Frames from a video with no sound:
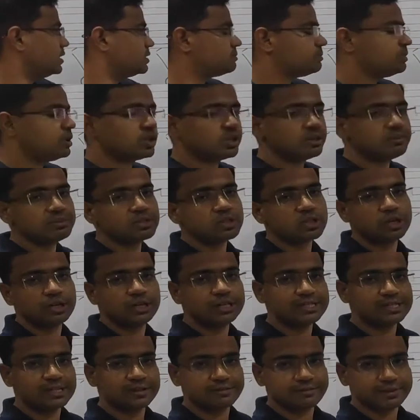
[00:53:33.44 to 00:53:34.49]
bottom solid
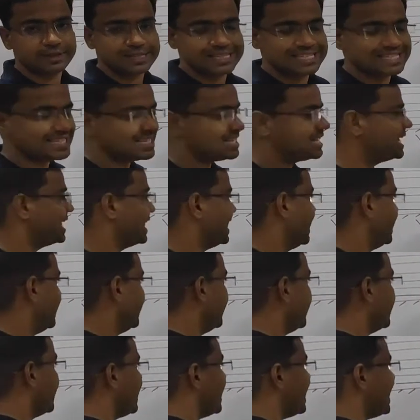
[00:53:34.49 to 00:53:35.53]
surface.
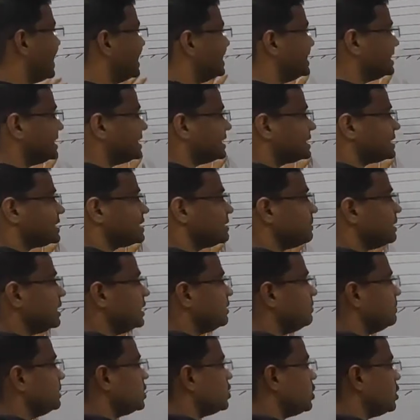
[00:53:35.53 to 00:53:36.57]
And similarly,
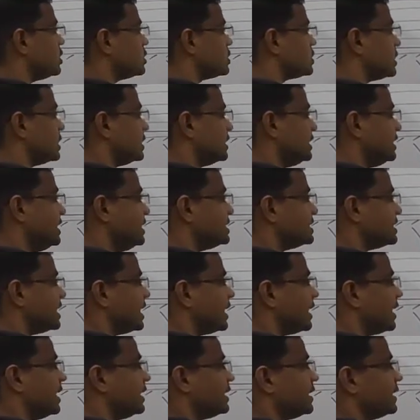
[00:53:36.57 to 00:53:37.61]
because these
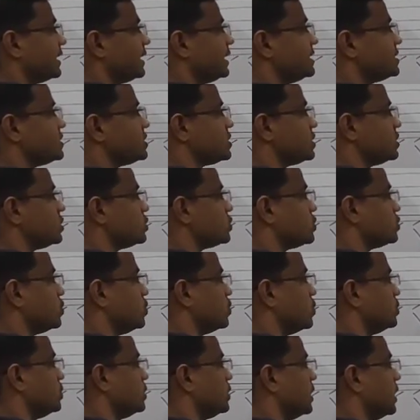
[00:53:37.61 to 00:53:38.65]
are at rest,
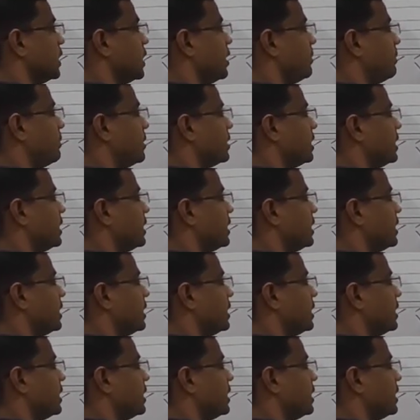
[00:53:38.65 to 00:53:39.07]
so the upper